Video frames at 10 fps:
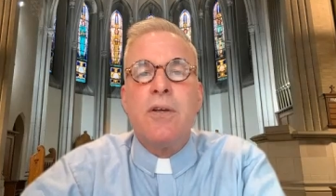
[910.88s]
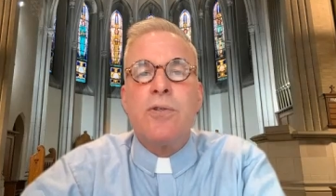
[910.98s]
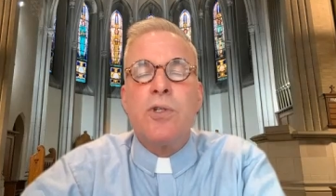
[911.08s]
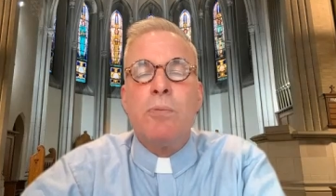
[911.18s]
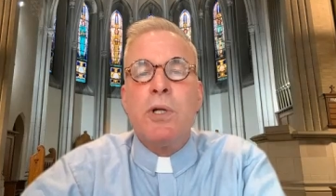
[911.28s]

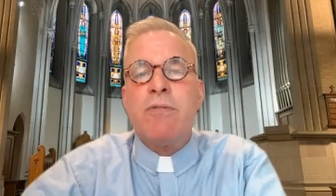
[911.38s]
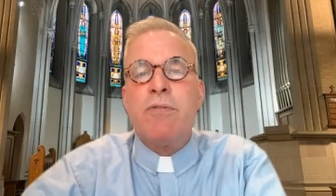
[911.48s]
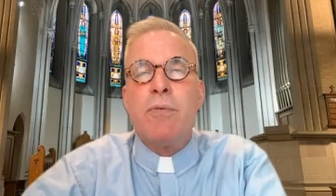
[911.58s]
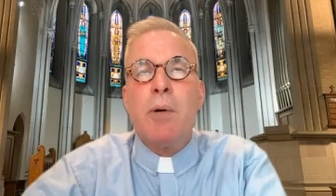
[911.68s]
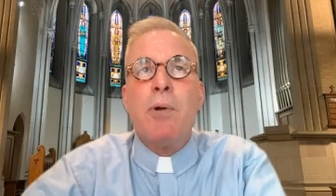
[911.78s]
So much
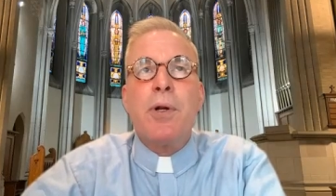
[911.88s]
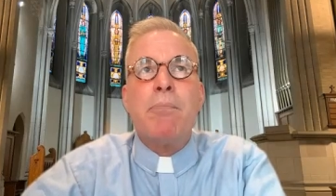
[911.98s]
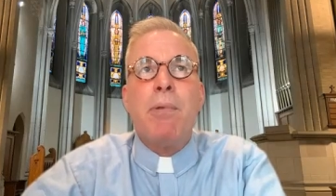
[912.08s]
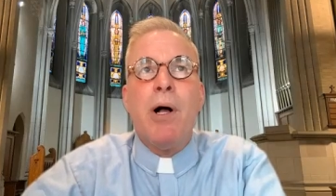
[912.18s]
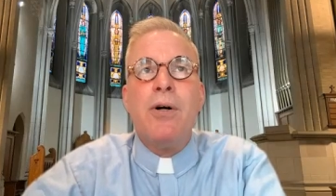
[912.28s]
of
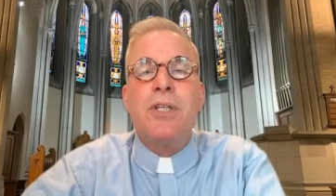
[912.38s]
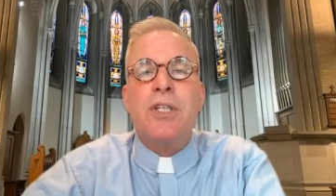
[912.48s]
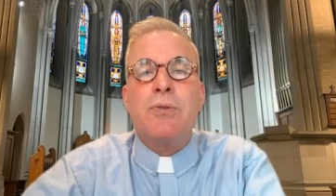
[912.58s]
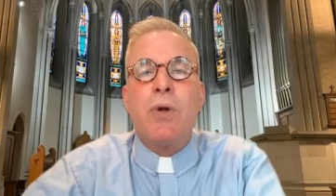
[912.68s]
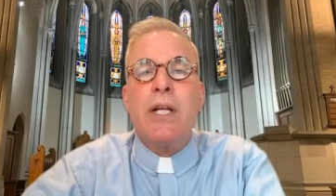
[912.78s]
American
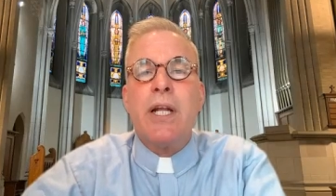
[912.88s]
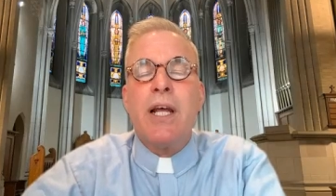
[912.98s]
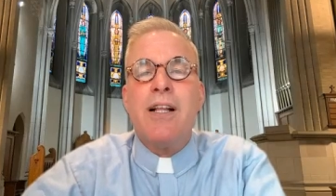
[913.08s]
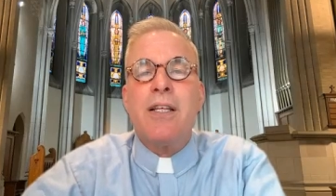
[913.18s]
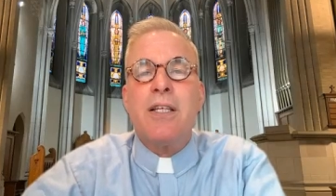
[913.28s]
politics right
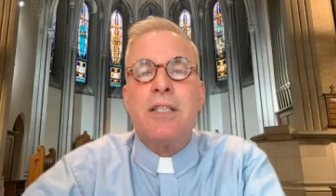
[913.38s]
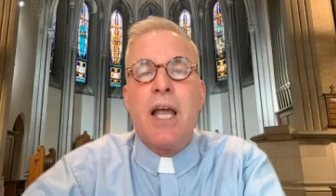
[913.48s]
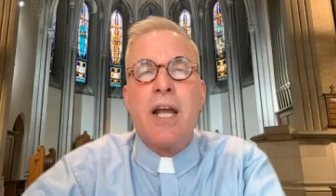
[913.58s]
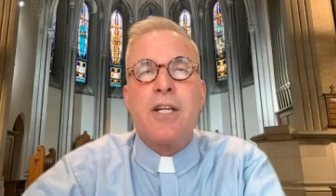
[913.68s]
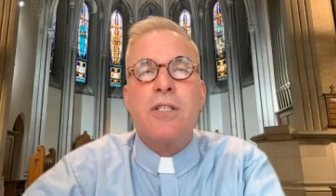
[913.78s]
now is
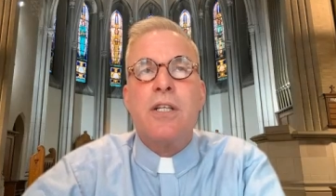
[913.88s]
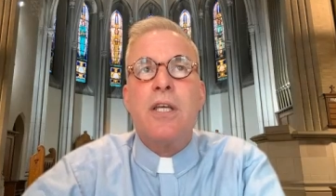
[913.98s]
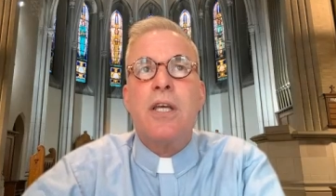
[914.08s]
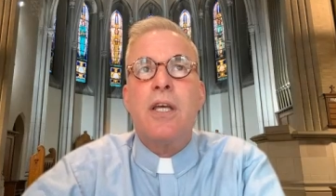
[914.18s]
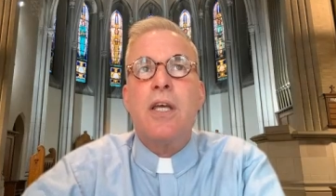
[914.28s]
actually,